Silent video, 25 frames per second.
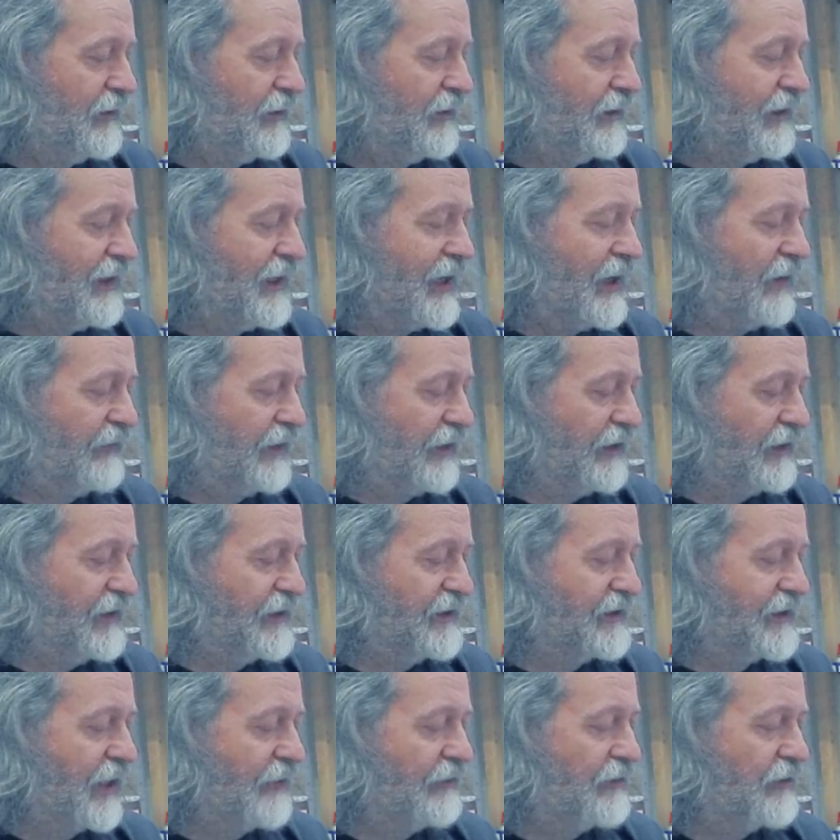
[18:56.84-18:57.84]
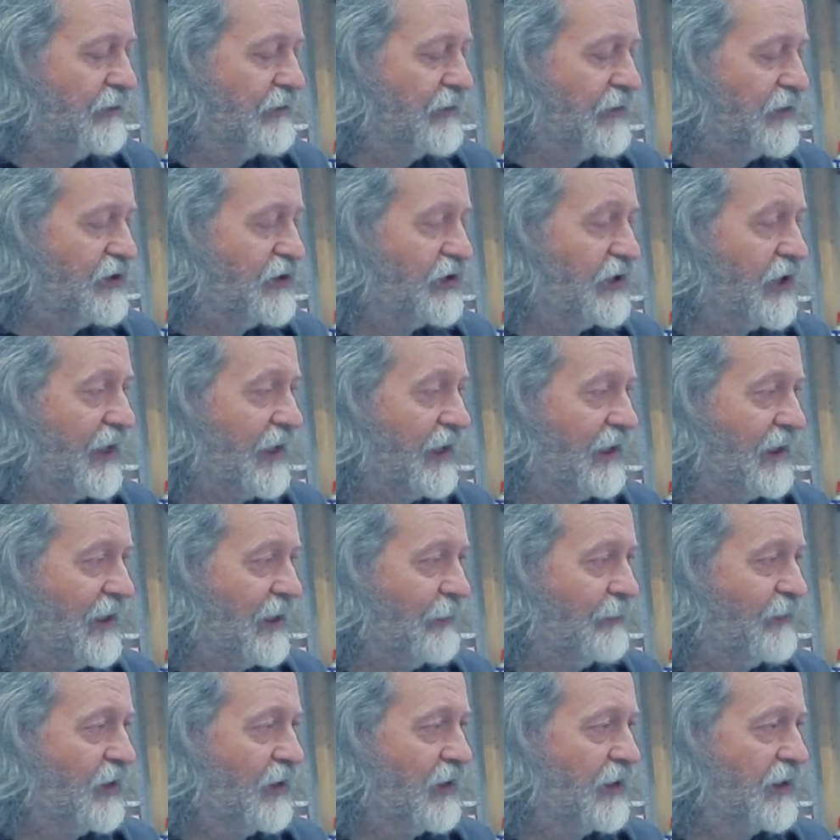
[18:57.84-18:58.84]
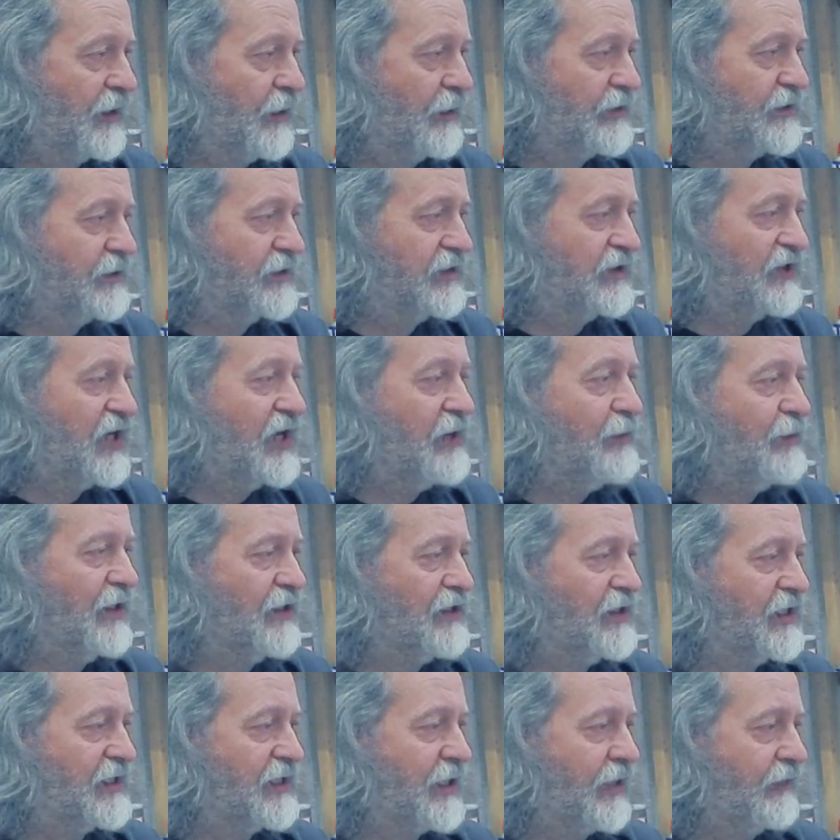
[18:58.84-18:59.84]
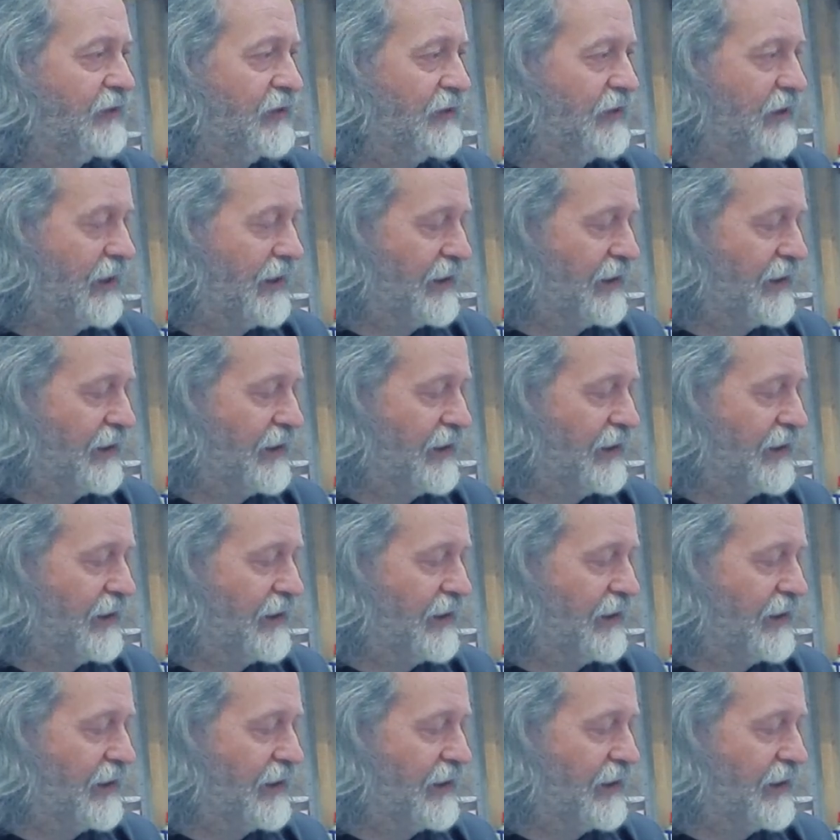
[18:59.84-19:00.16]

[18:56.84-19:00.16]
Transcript: Now then, let's carry on this chain. I'm going to go to G major 7